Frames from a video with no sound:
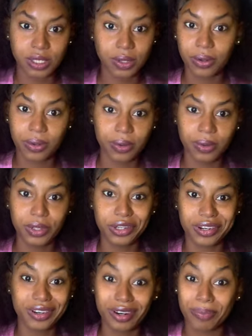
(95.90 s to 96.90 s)
so
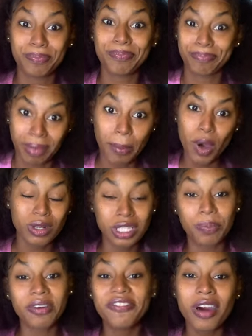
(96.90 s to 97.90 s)
you're about
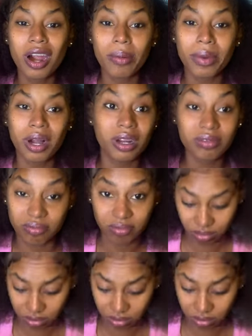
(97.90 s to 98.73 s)
to perform a